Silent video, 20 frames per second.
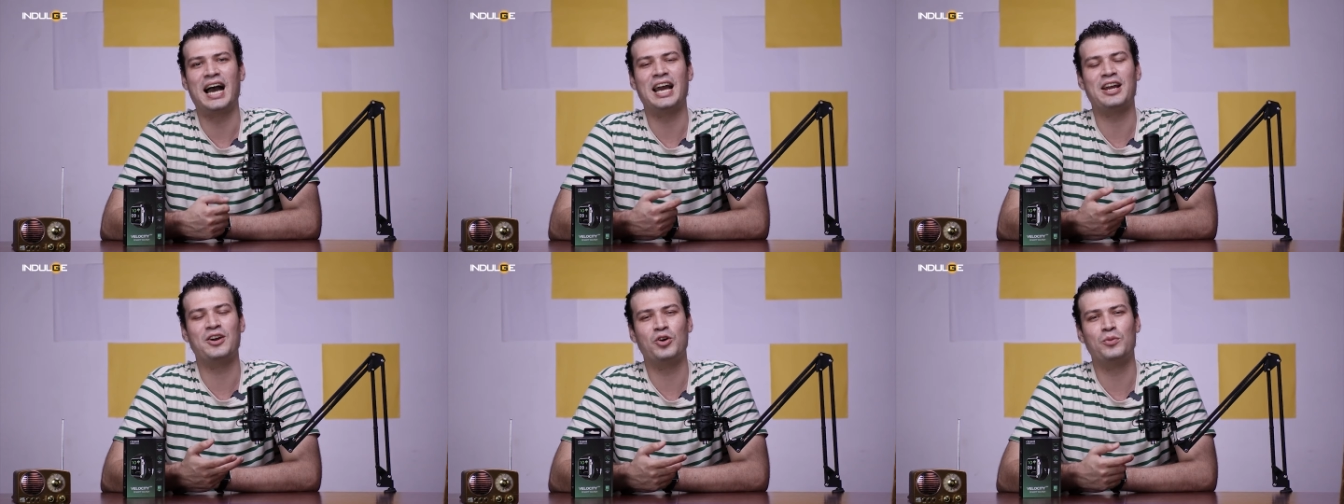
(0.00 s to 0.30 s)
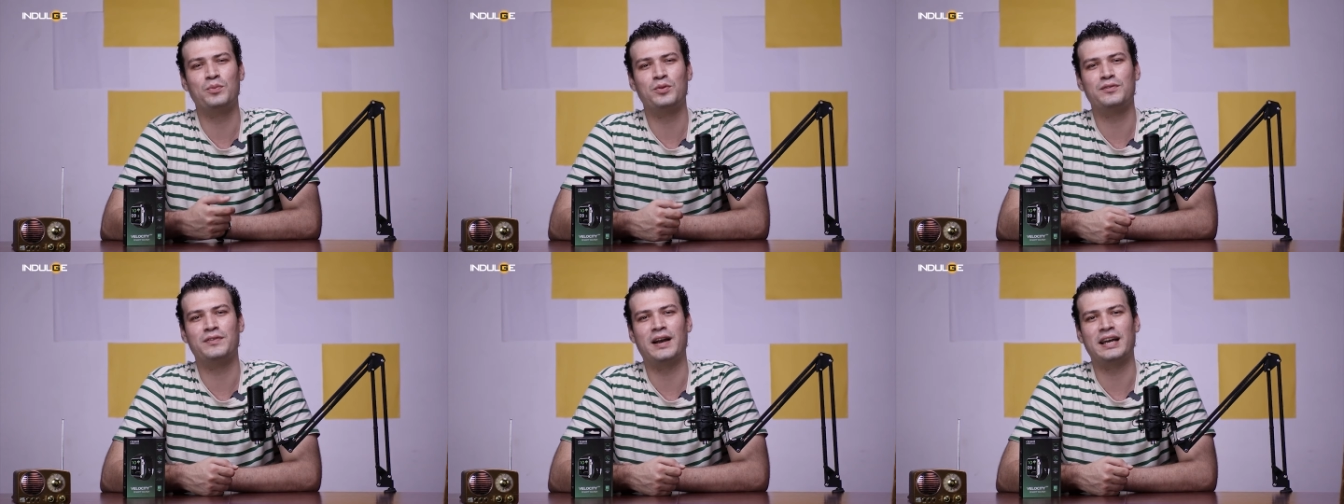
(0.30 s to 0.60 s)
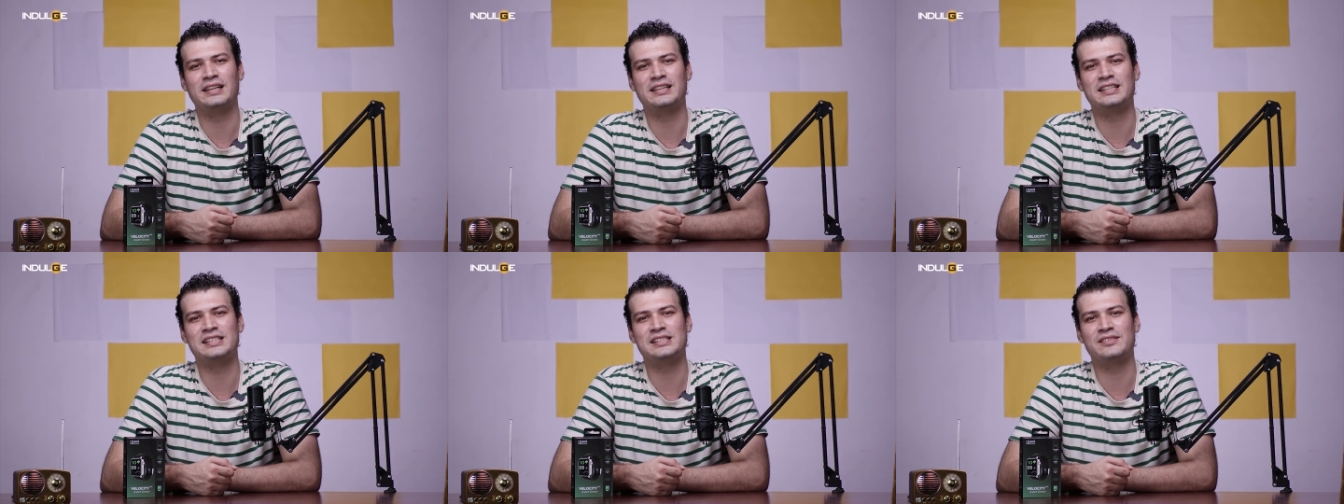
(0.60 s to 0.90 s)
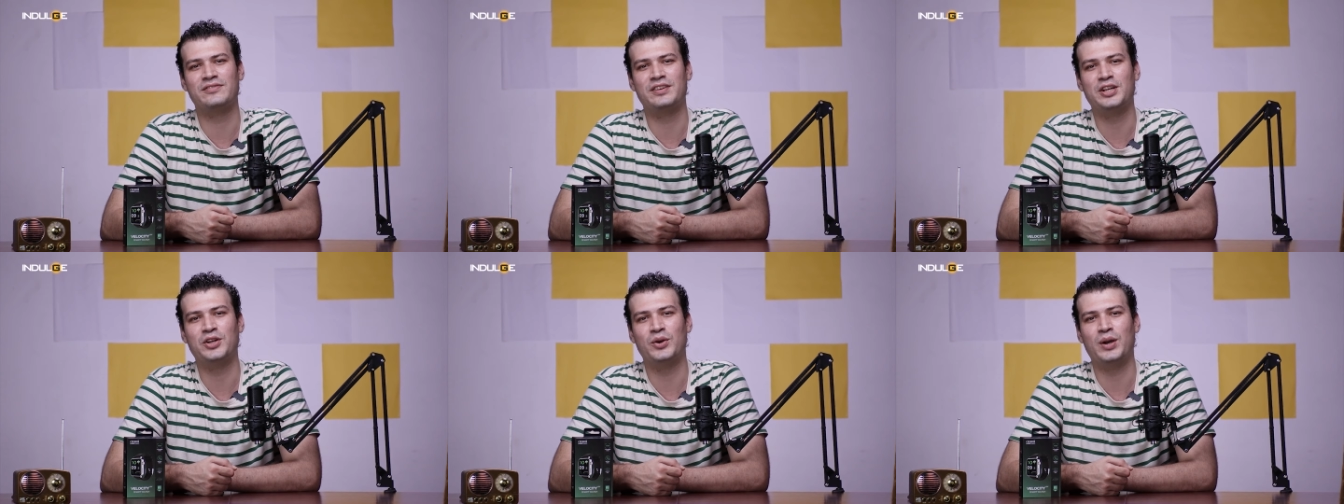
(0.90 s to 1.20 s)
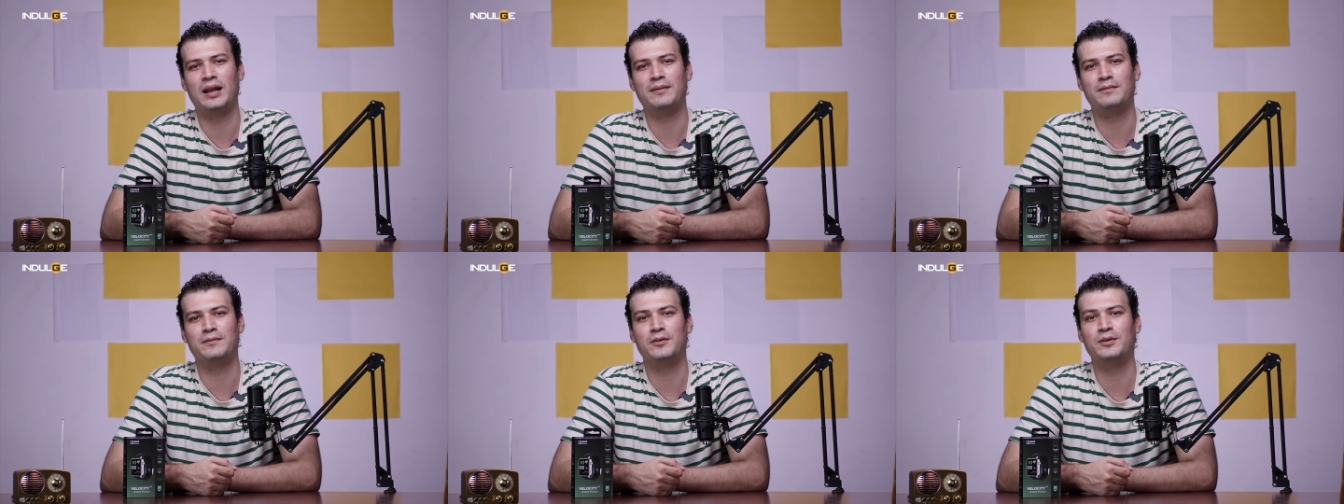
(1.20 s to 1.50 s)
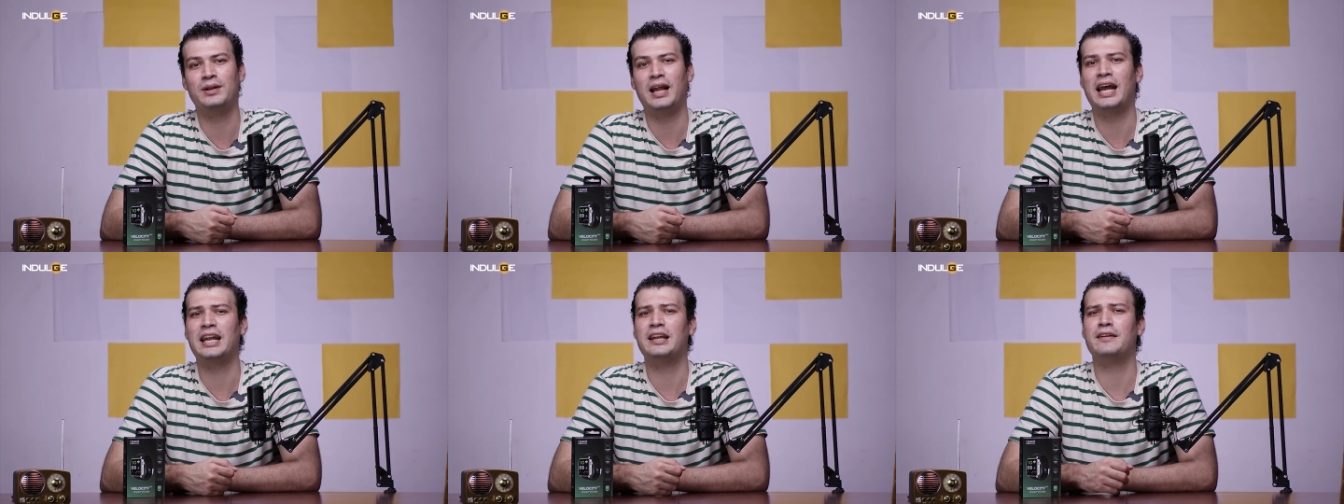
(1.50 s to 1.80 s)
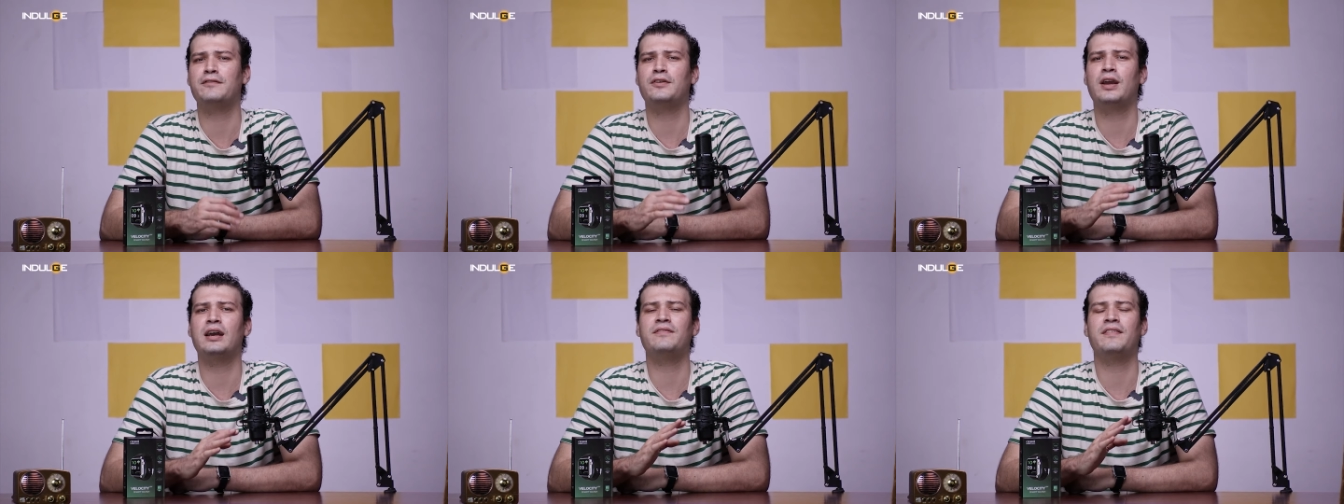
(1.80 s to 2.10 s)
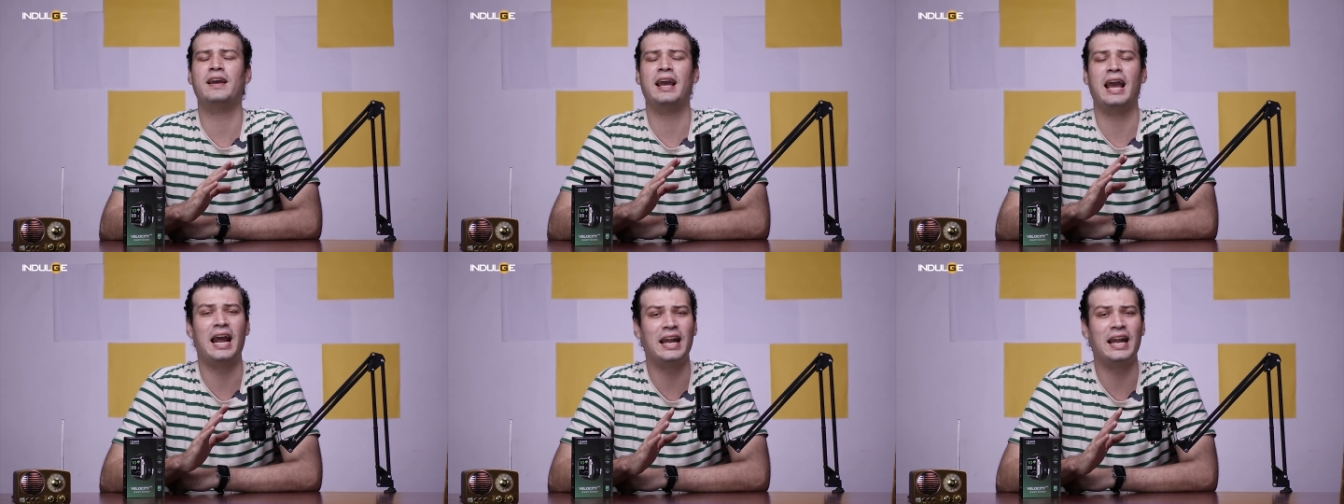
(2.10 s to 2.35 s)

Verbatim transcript: I hope you find this video helpful and if you have